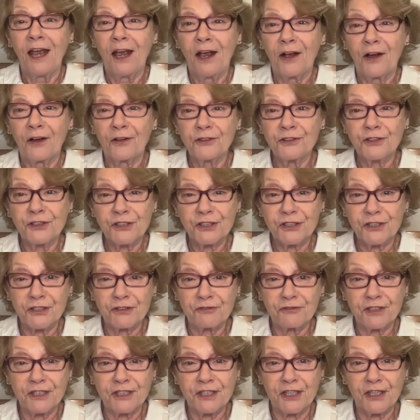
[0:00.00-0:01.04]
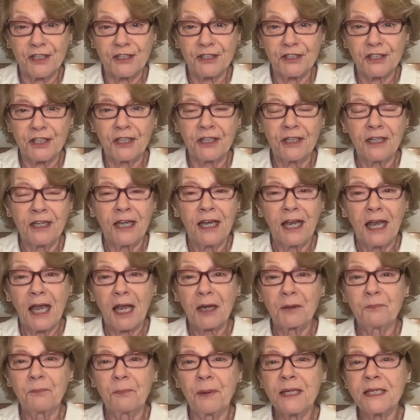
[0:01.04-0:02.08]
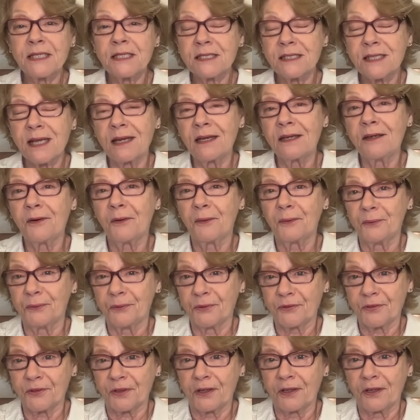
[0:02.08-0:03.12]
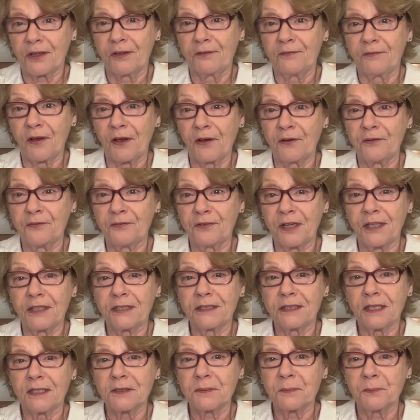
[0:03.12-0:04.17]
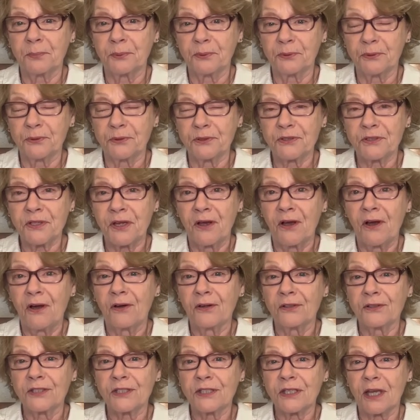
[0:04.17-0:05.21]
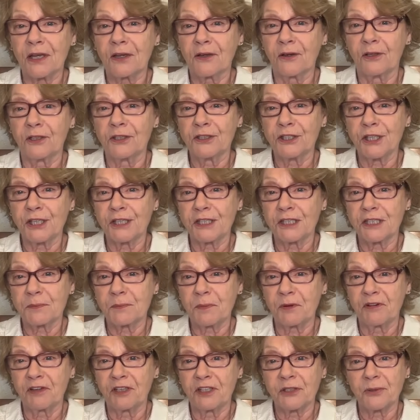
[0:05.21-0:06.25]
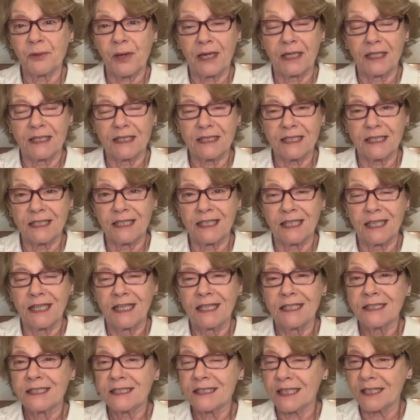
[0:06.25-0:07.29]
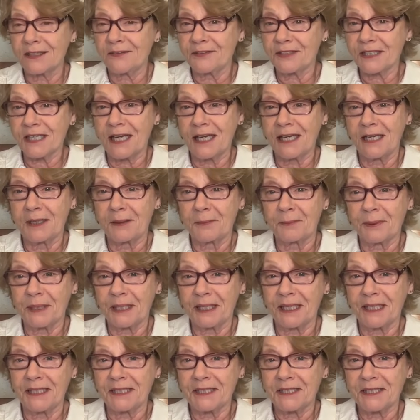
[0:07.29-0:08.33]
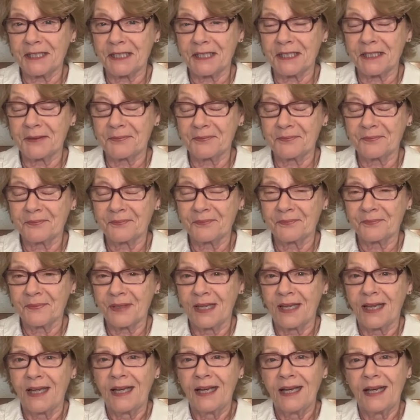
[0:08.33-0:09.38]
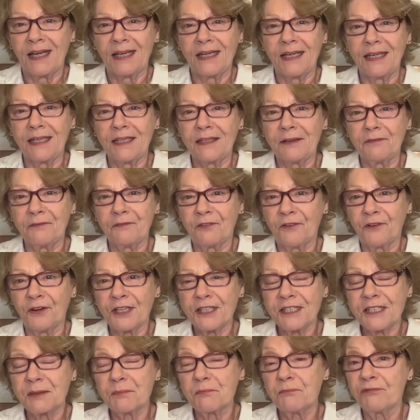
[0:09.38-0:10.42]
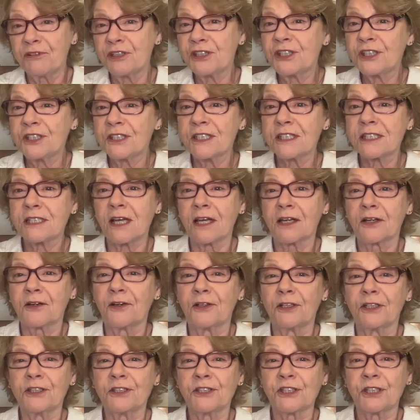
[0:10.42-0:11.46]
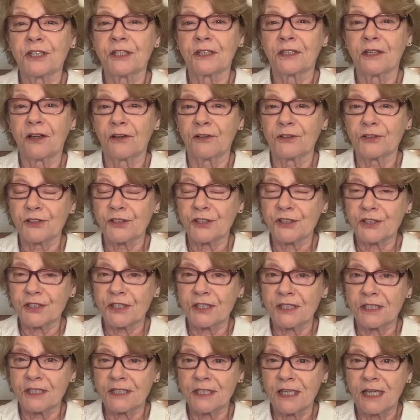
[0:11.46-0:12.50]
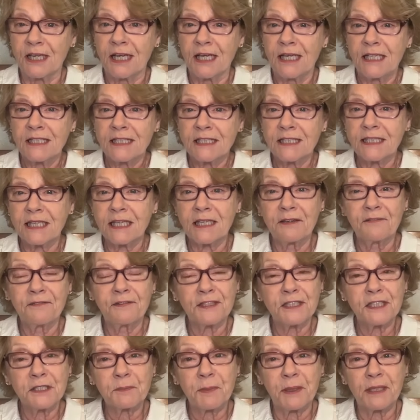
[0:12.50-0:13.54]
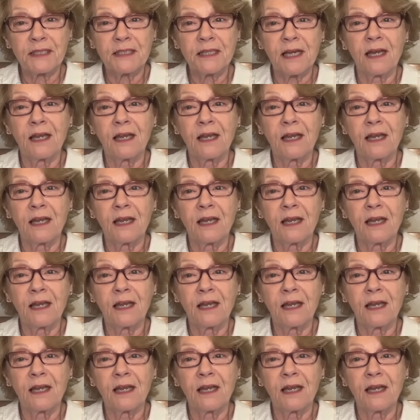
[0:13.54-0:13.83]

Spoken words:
consciousness researcher, and best-selling author of over a dozen books on psychology and spirituality, Steve Taylor, PhD. A leading voice in bridging psychology and consciousness, Steve has spent a